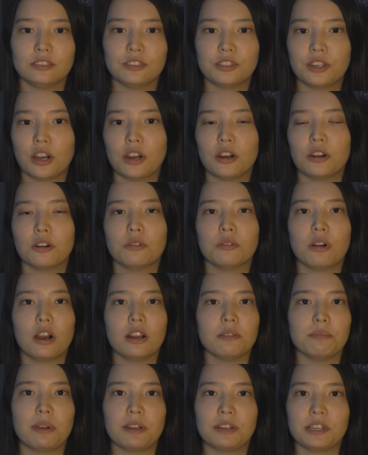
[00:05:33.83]
go
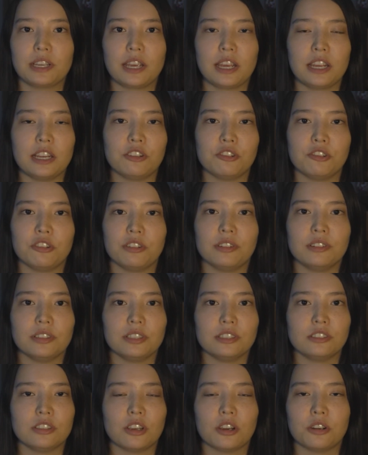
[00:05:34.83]
on medication,
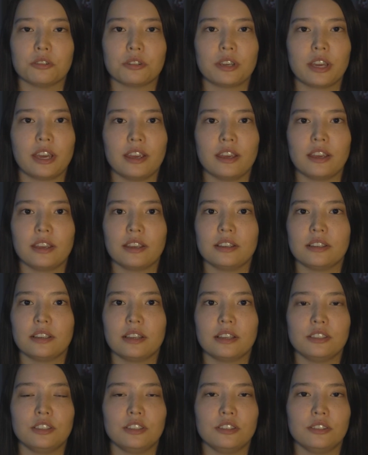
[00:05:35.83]
it's
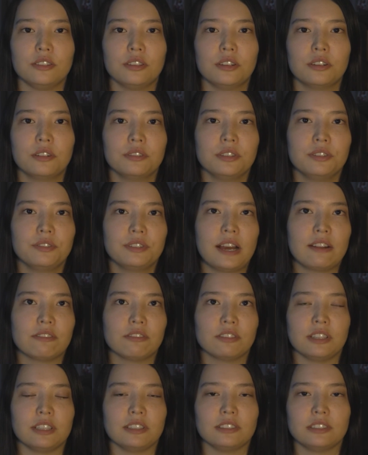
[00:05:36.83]
okay. You don't even have
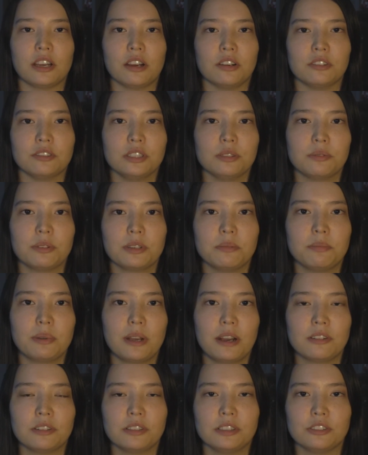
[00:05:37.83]
to like tell anyone
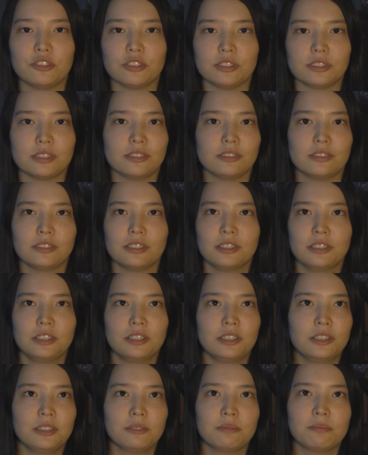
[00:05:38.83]
about it. Just
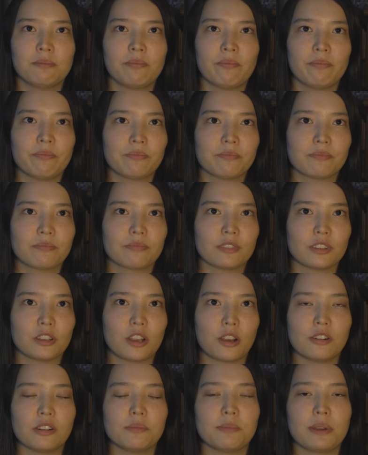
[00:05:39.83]

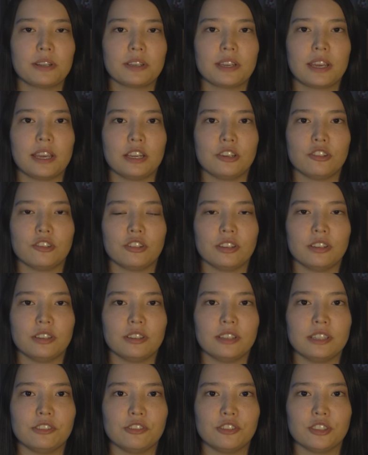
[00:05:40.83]
go on
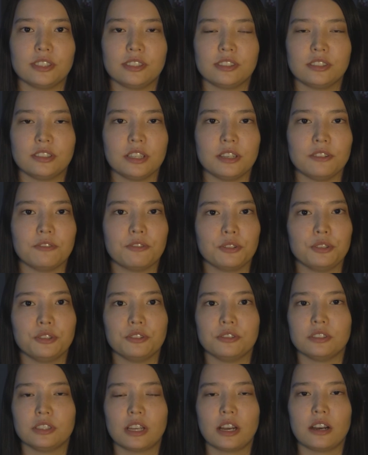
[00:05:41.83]
medication and just see for
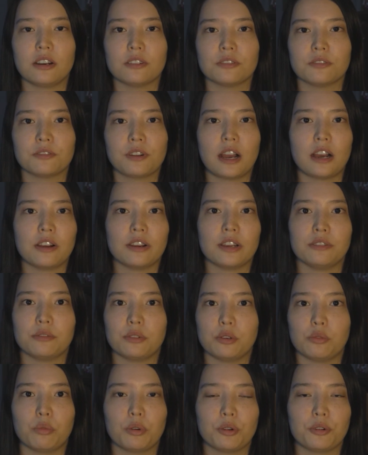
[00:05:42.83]
yourself how it
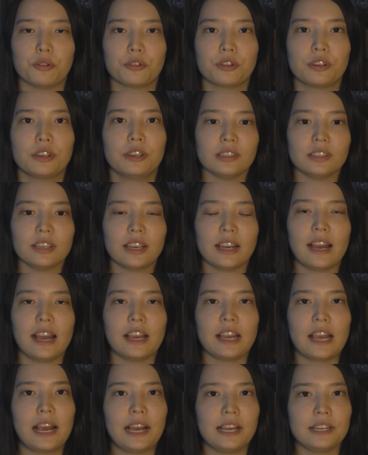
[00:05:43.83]
will work. Yeah,
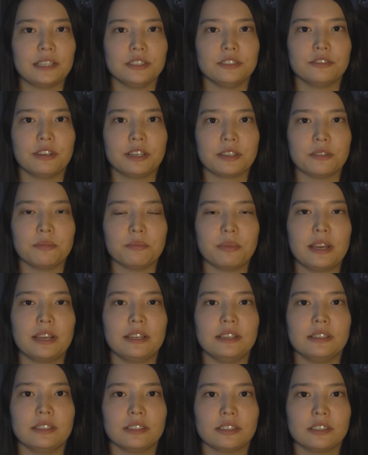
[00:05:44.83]
I highly
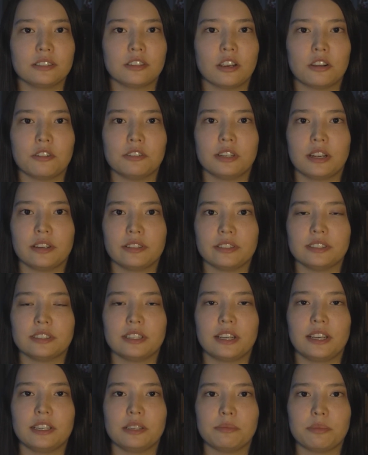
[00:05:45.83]
recommend going on
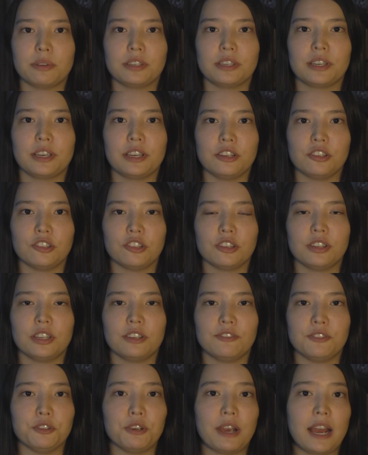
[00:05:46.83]
anxiety medication
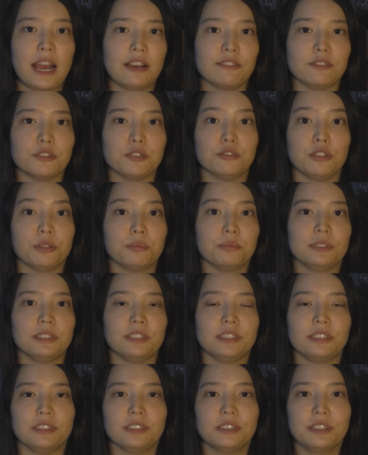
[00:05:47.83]
if you have
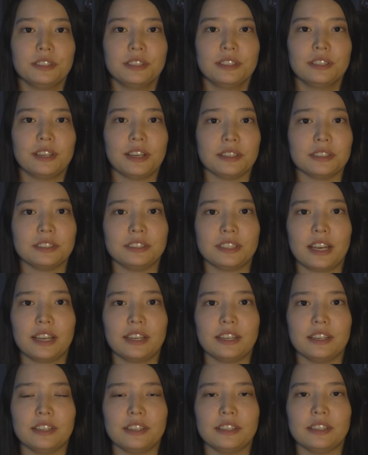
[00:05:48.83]
crippling
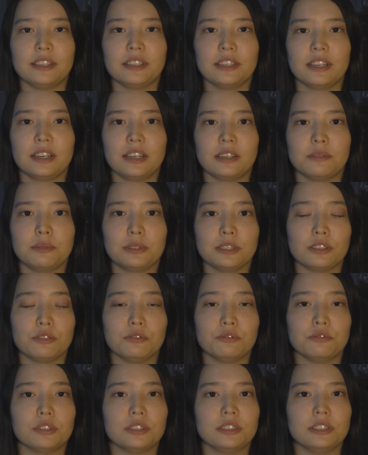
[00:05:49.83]
anxiety, because
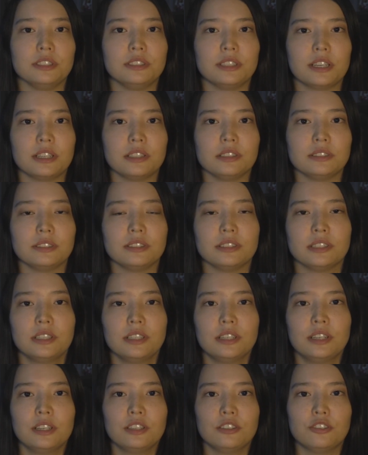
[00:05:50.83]
it really does
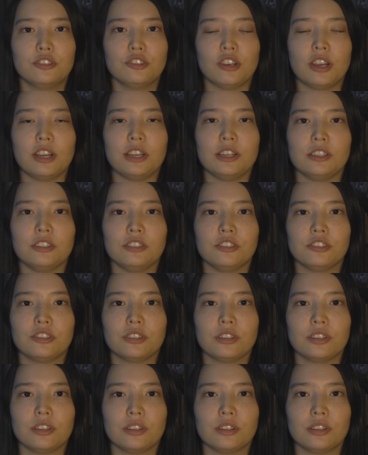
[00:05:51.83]
change
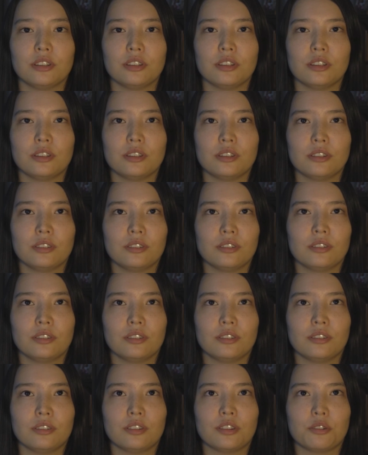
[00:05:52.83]

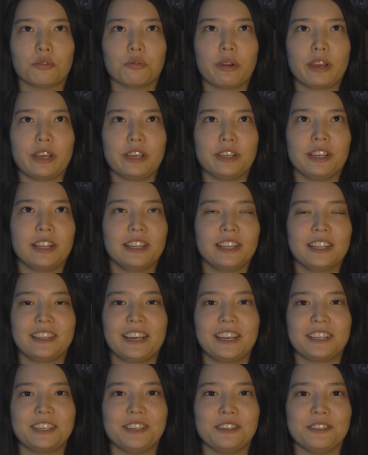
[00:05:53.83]
the way
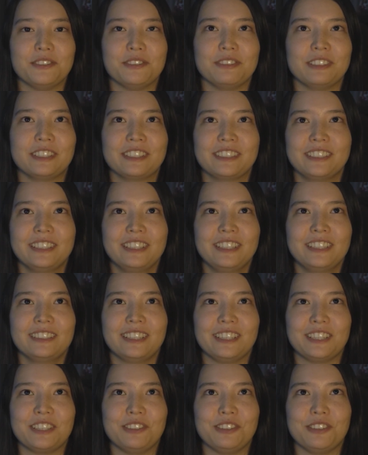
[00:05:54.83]

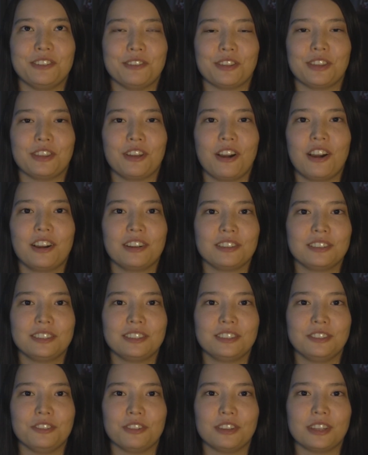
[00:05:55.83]
you
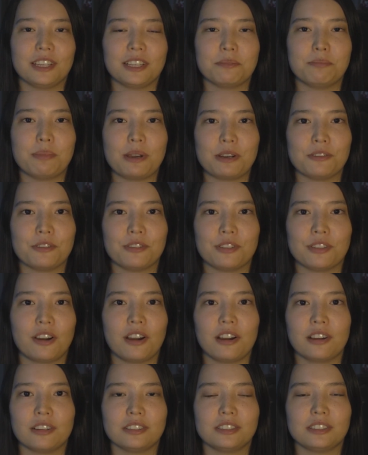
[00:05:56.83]
think better
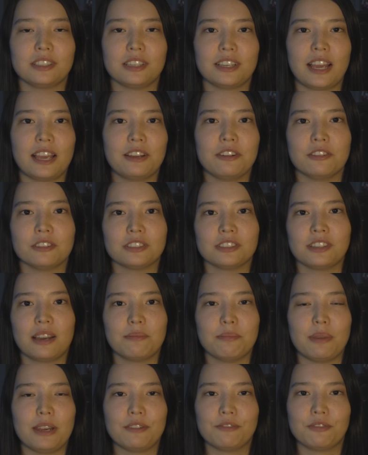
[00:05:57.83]
thoughts. Like, I know it's
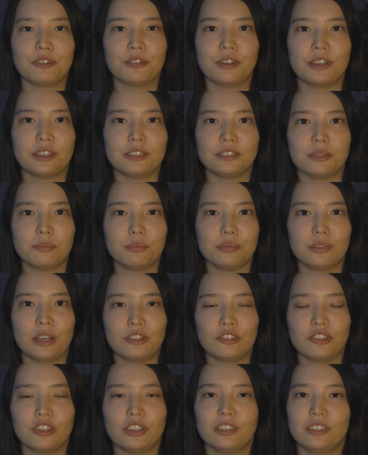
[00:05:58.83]
not made for like
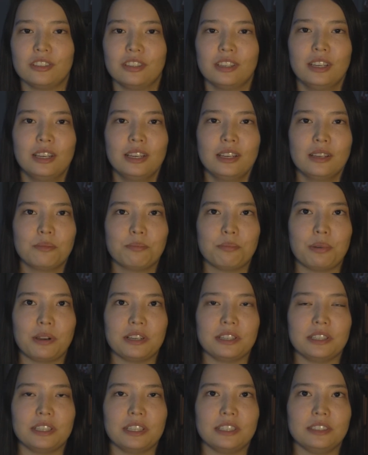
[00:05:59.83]
depression,
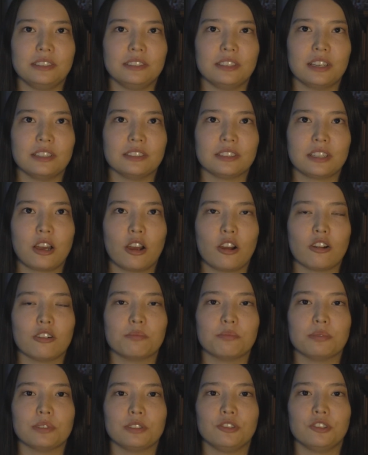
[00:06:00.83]
but it does
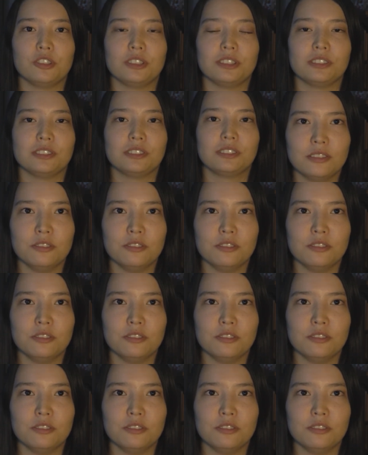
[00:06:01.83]
help with just